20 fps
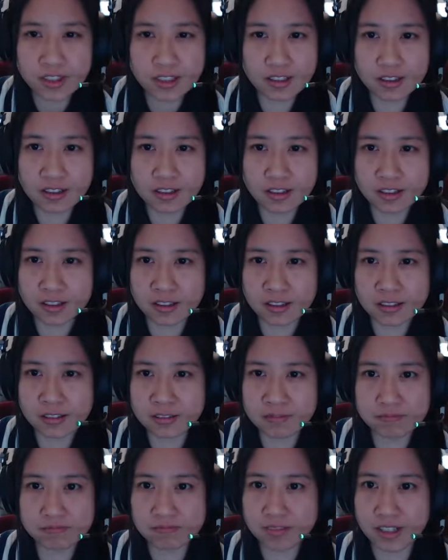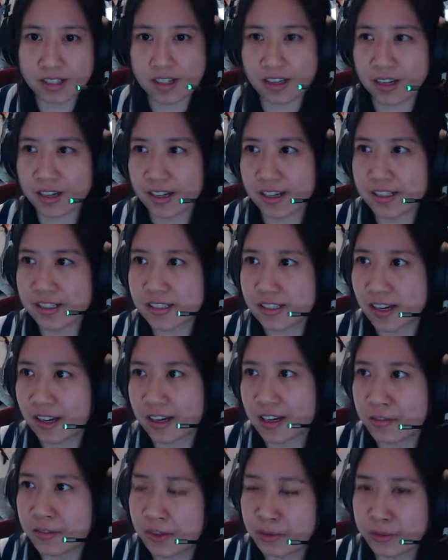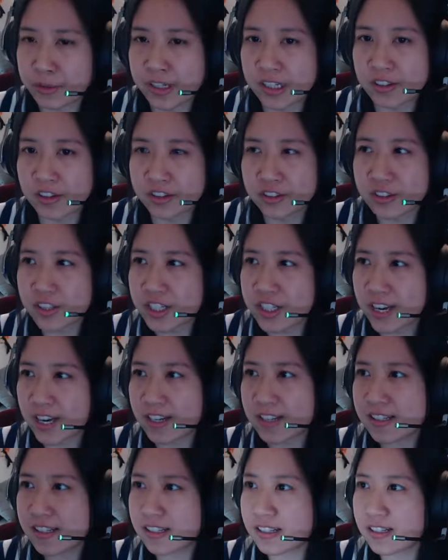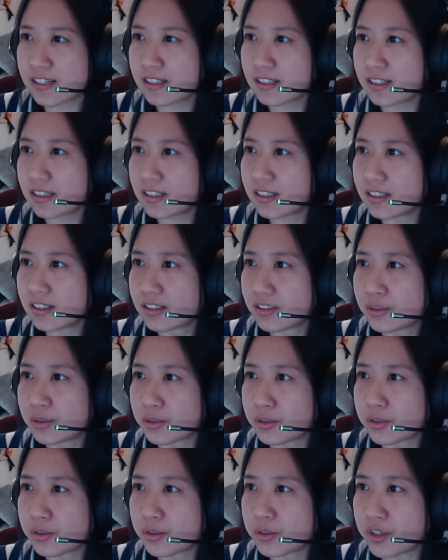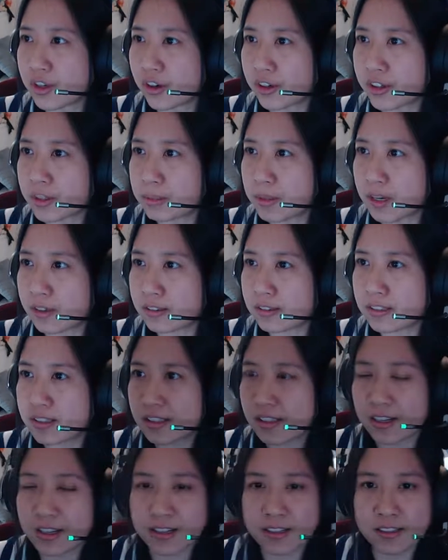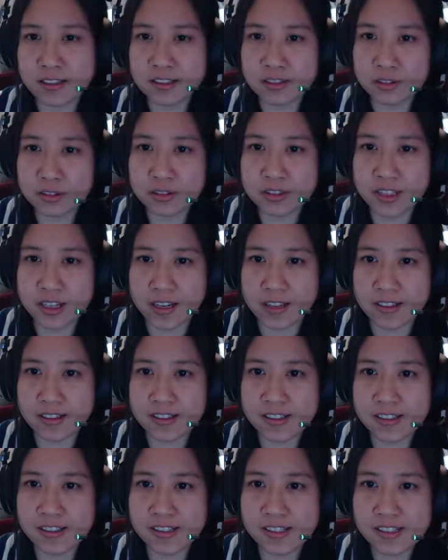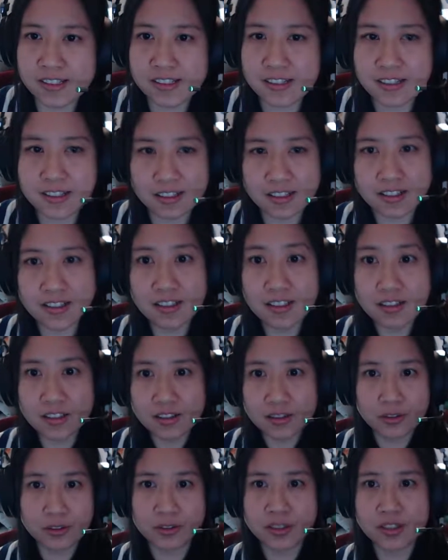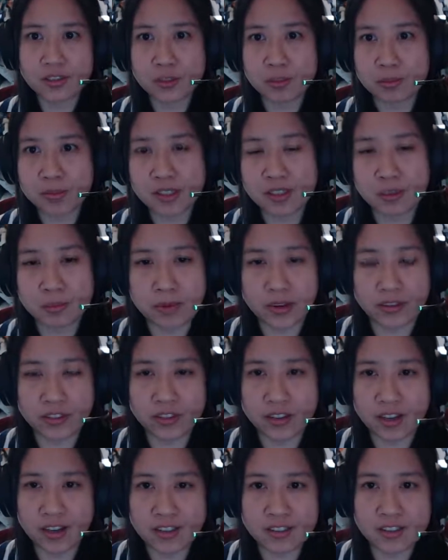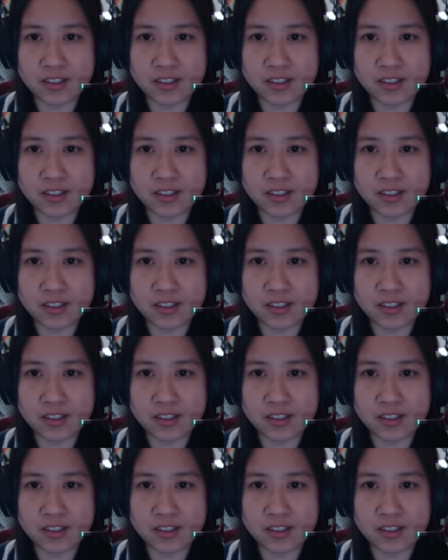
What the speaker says: I guess I never really got the chance to talk about, and today is going to be about that.